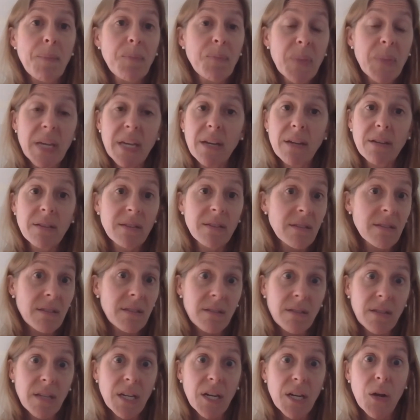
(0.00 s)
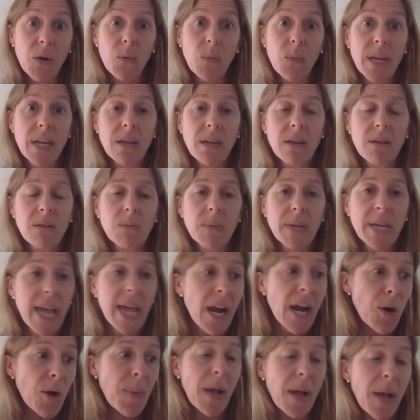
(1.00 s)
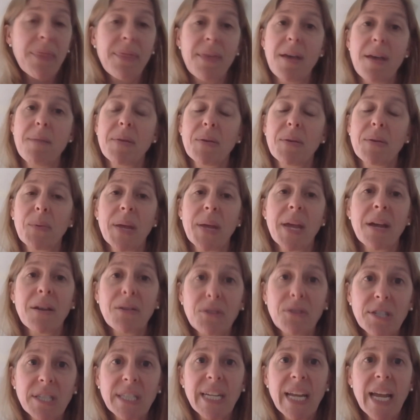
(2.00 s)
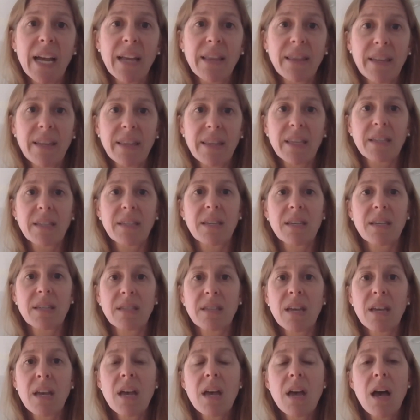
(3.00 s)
because we care about them and we understand that this is